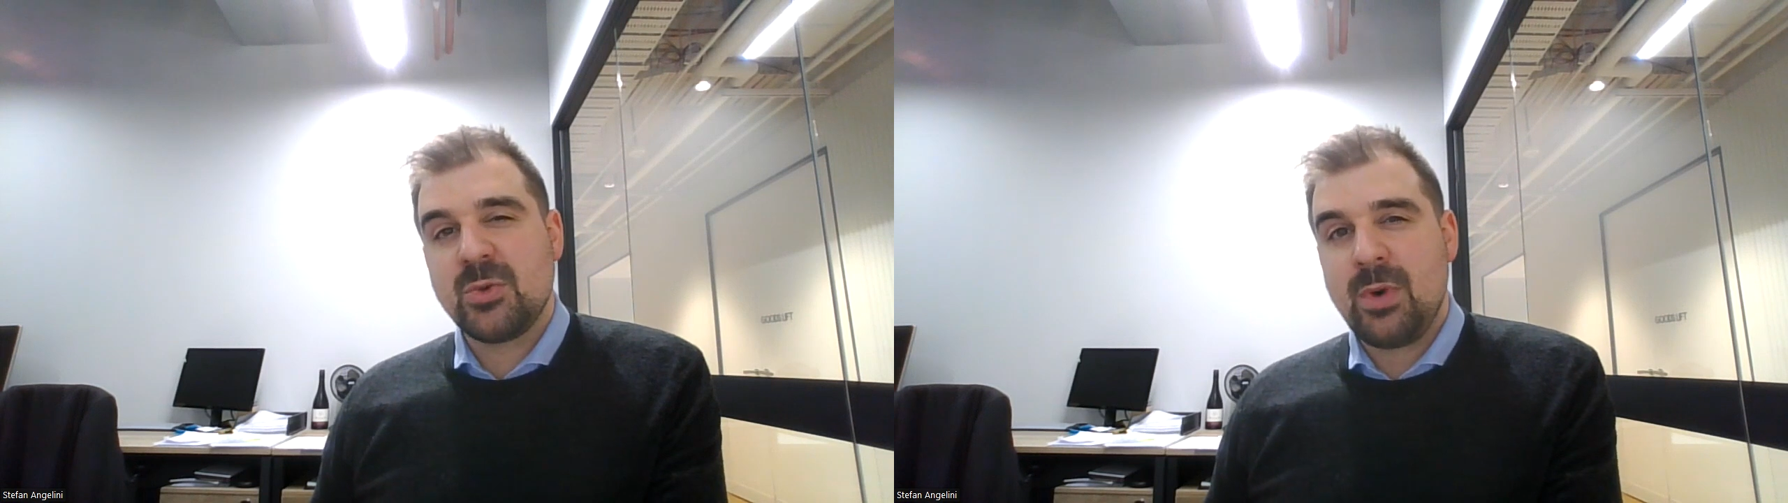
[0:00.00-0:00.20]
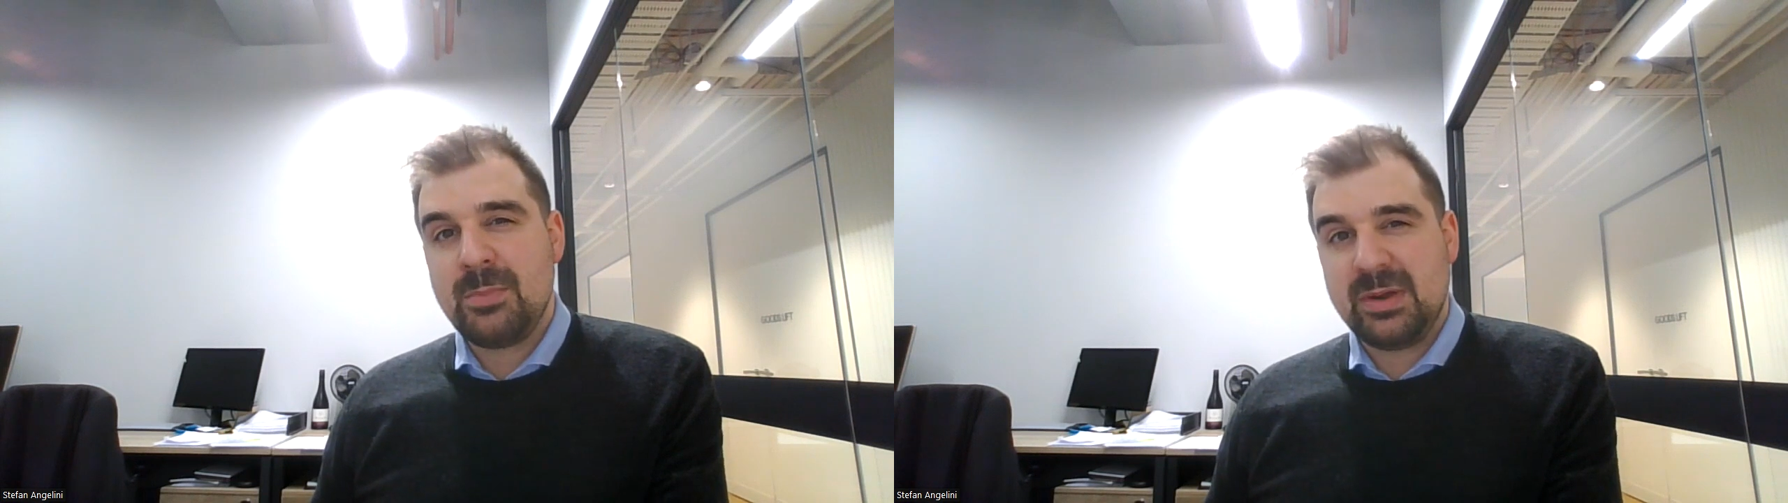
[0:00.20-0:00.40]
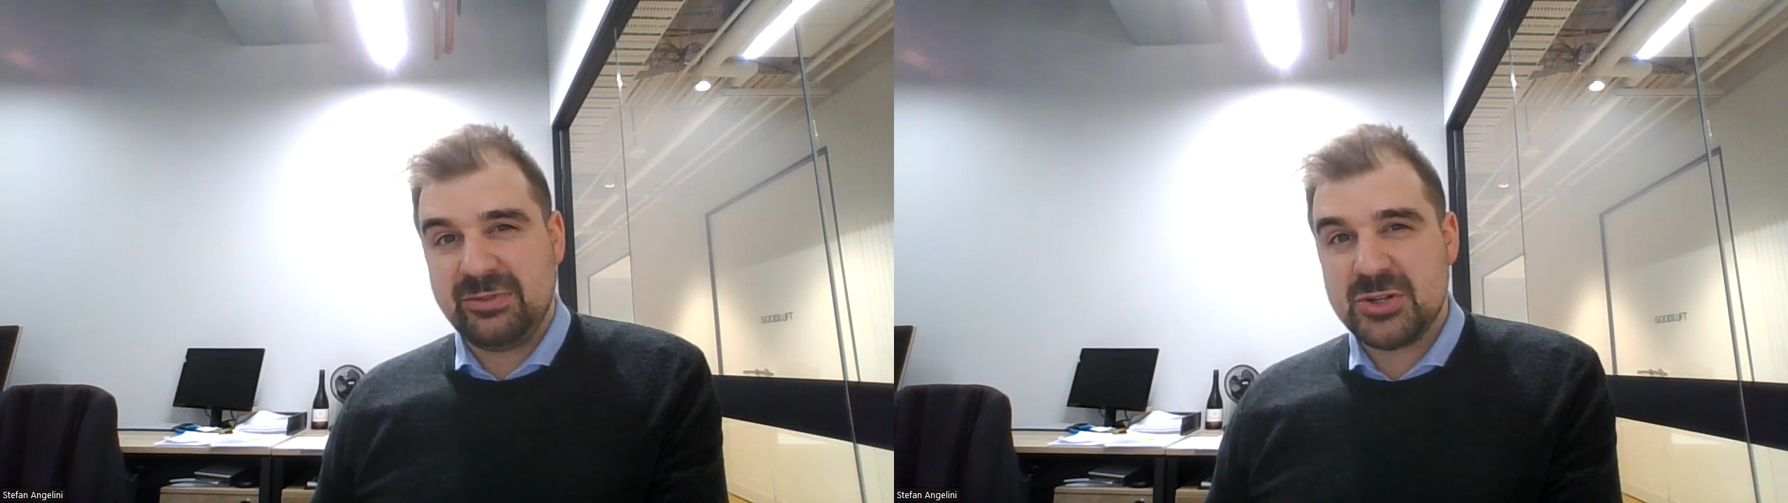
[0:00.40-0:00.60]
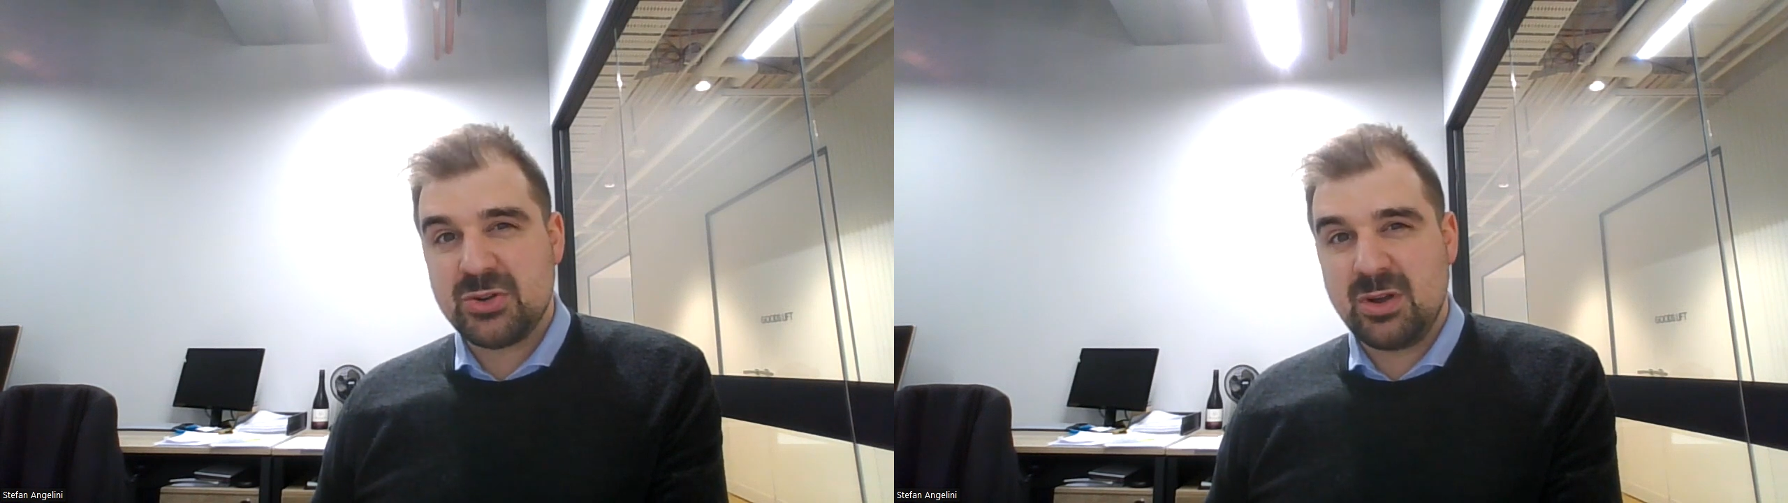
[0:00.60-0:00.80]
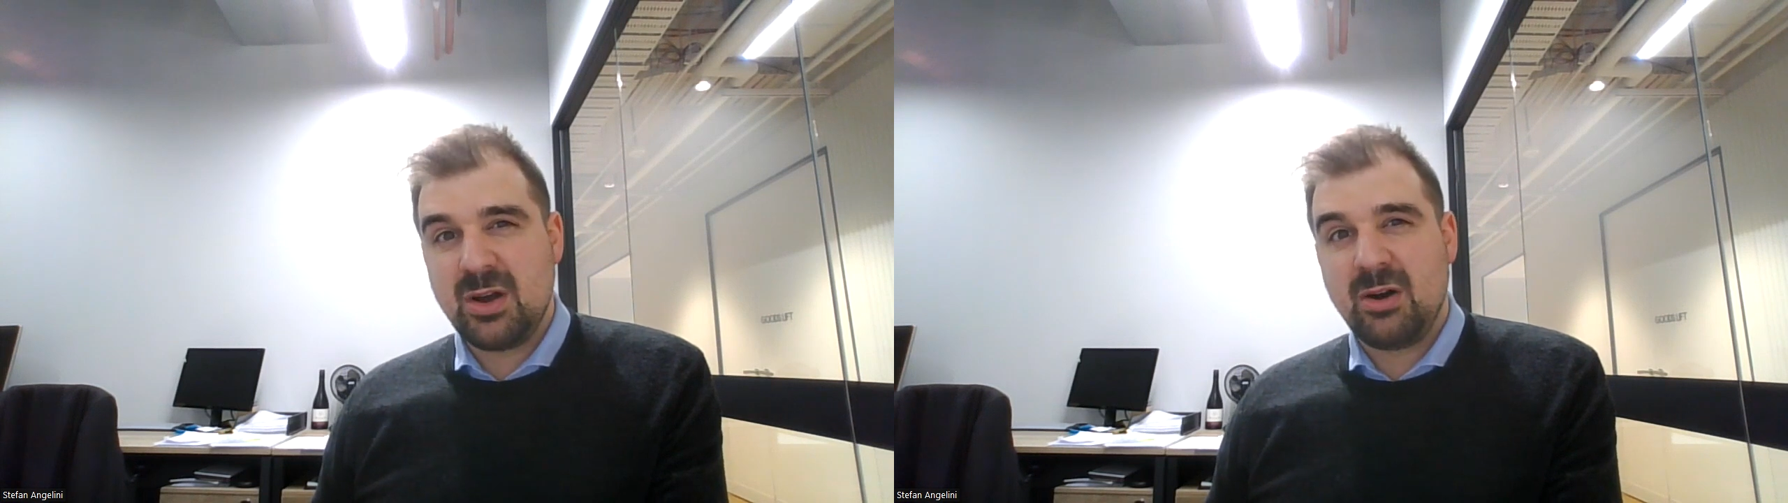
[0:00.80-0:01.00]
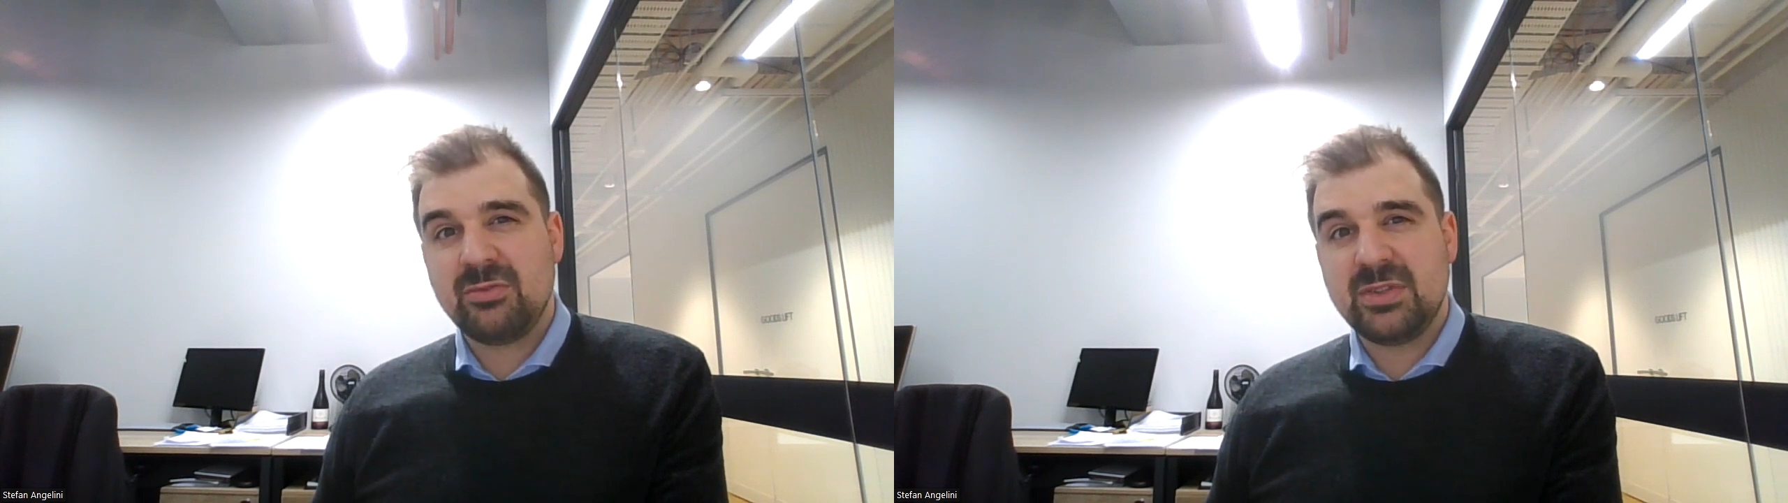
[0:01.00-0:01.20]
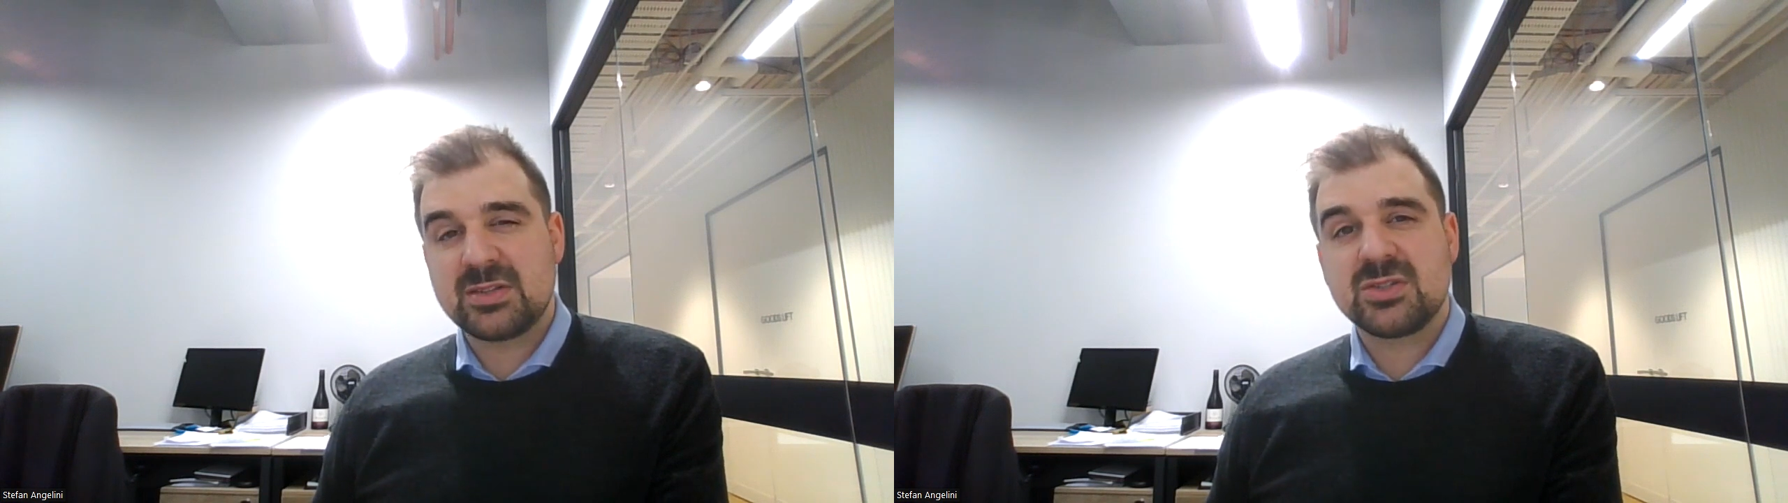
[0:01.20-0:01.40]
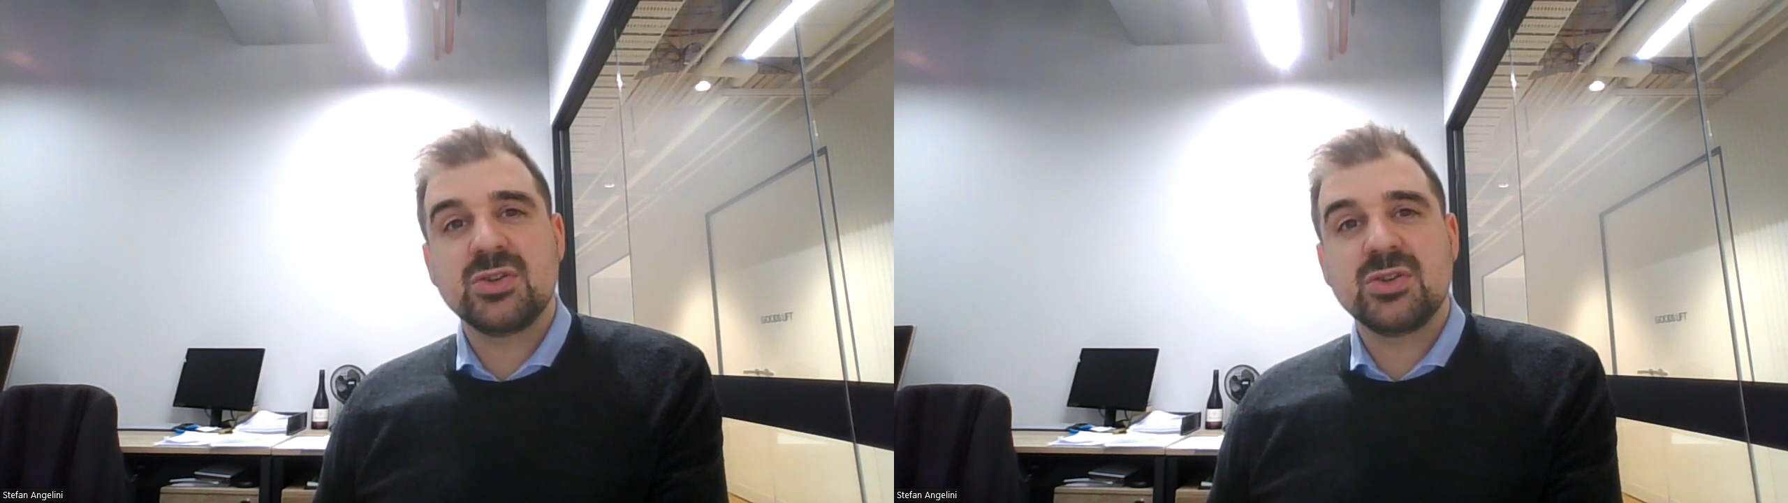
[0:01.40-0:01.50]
the one beneficiary of this